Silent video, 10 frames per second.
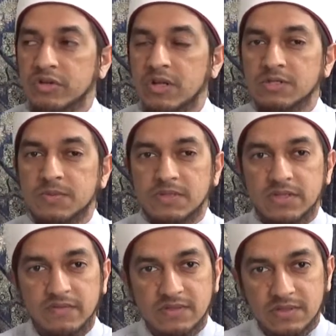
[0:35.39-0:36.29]
Allah has
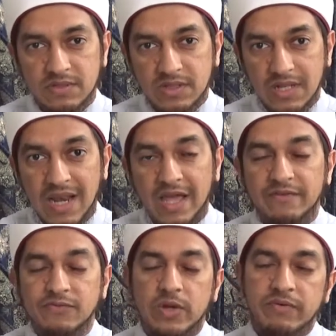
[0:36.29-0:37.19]
given us
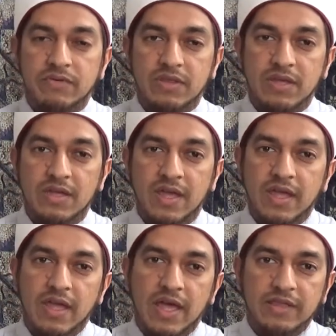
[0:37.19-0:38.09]
life to everything,
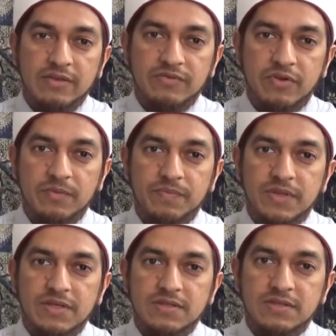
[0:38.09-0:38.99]
and then from
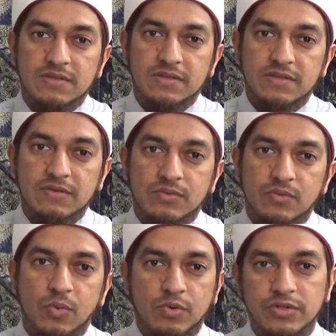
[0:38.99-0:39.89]
this
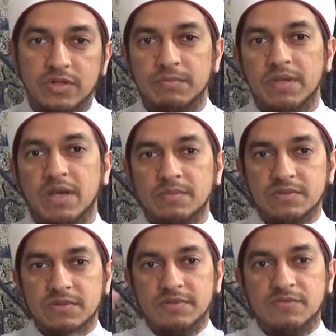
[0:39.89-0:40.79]
water
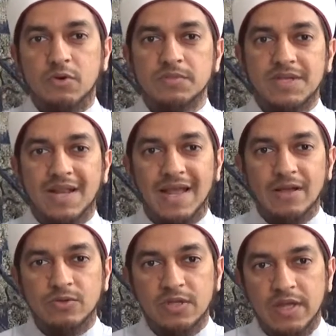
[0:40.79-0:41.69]
forms a
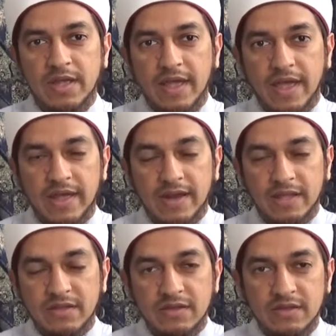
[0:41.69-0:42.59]
cloud, and
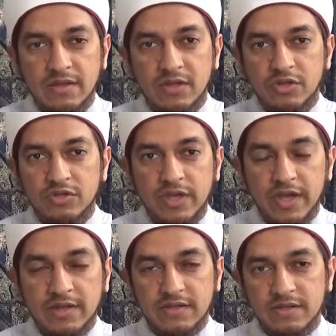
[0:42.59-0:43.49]
either you
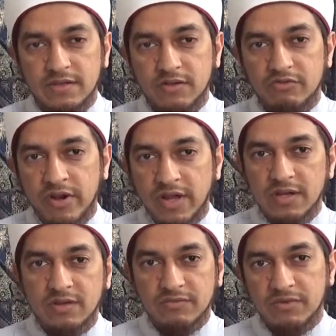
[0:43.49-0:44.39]
get
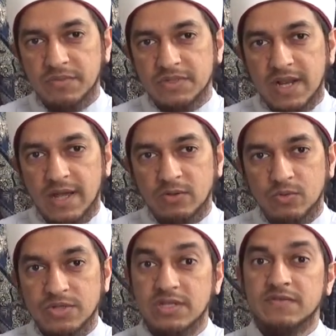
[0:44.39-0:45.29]
rain from this cloud
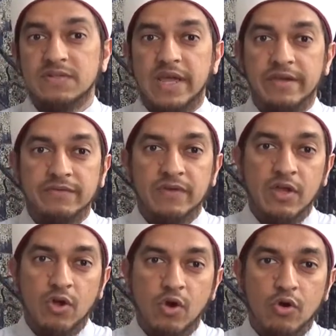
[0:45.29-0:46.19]
which gives life,
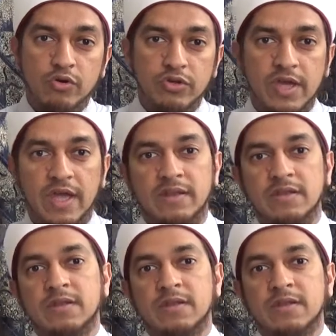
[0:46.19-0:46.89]
or you get